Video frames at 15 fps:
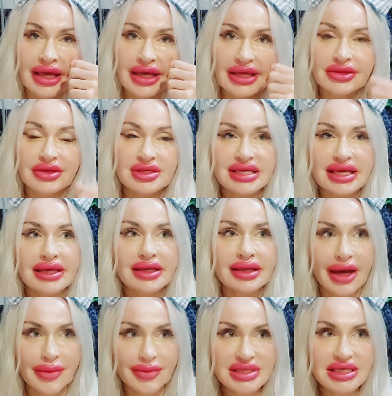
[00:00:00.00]
There's like an
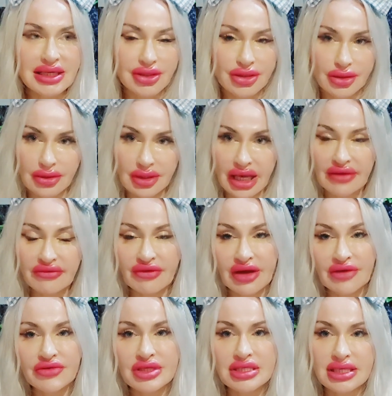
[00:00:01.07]
uptick in your life
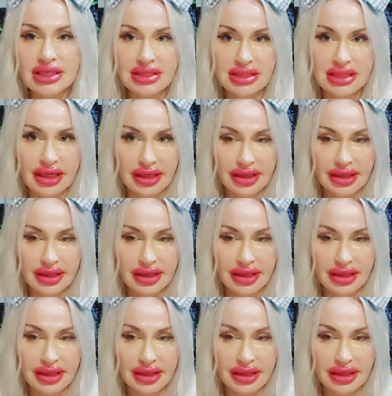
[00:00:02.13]
ever since